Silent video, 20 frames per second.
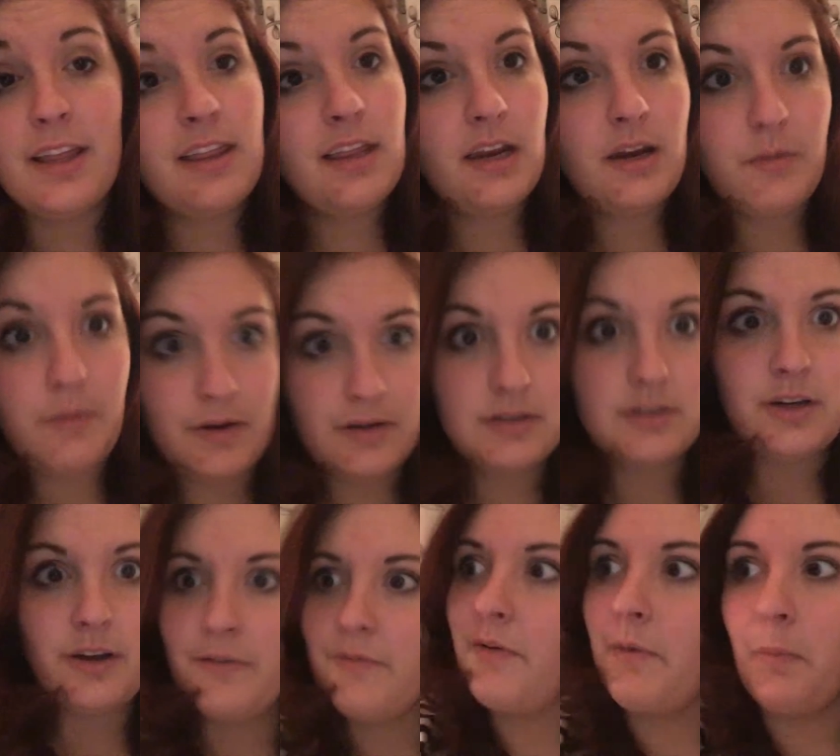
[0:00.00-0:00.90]
and then I went
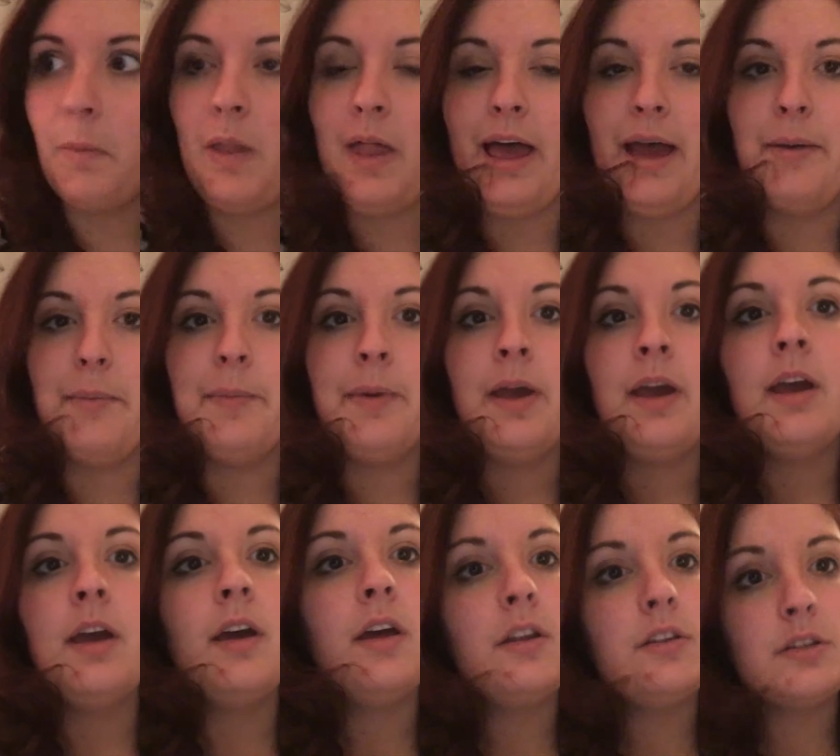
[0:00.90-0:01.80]
straight from the lab
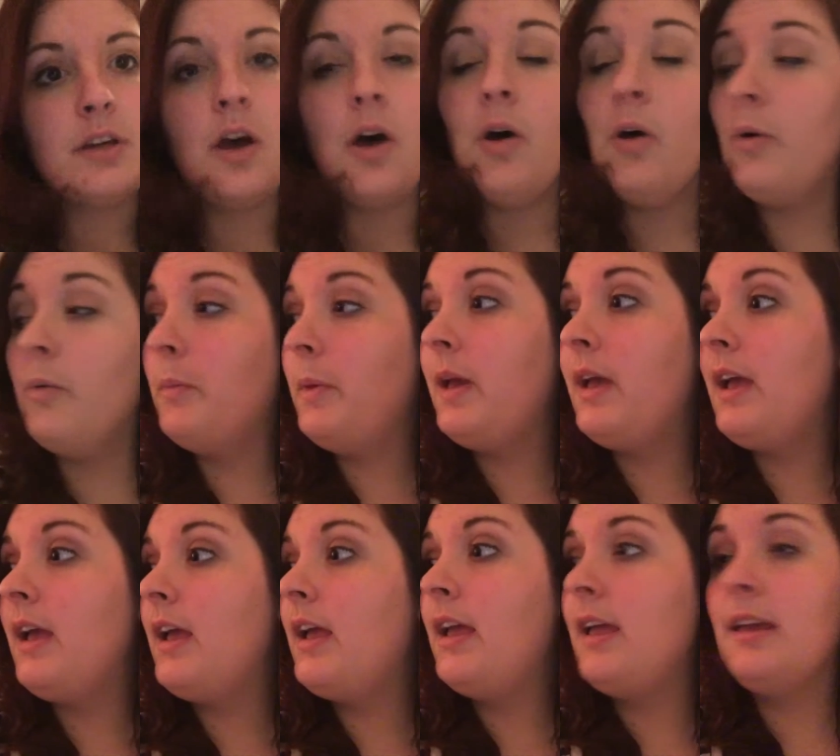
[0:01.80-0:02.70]
to home
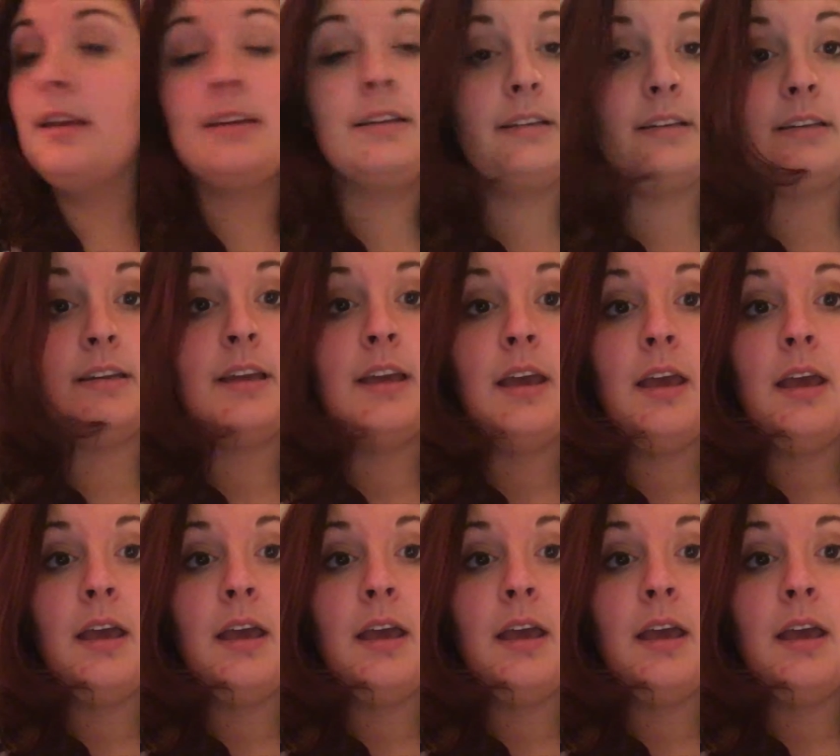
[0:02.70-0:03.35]
and